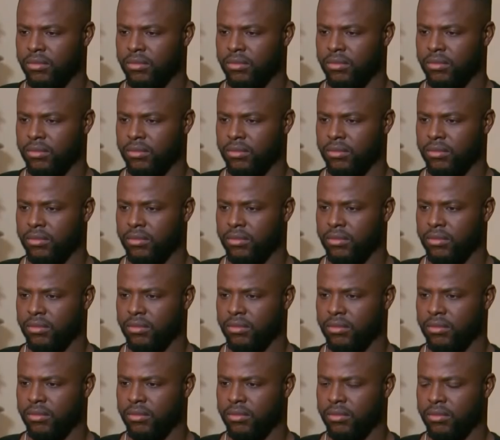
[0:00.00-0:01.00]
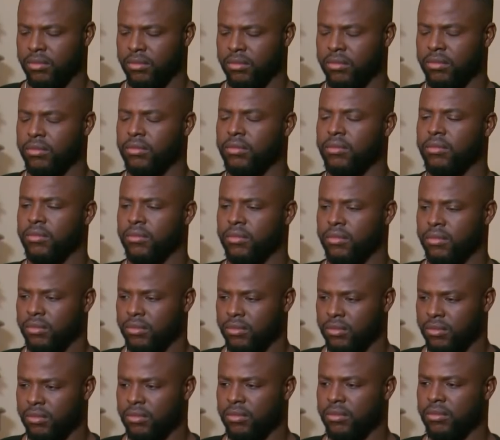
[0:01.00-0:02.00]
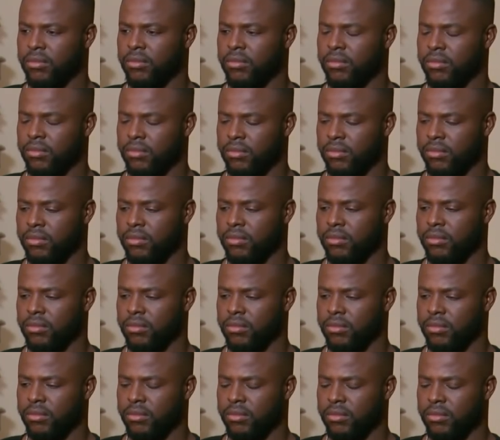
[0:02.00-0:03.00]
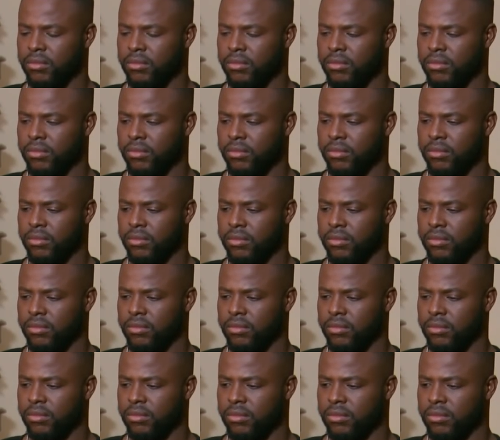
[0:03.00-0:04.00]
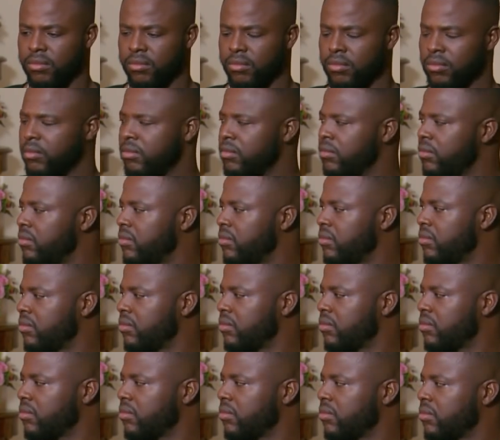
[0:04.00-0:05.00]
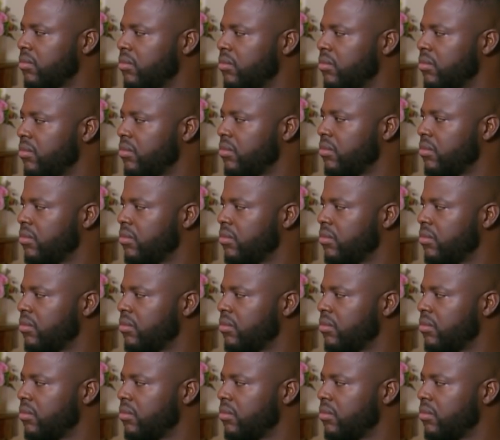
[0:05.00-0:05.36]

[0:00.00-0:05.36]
[no speech]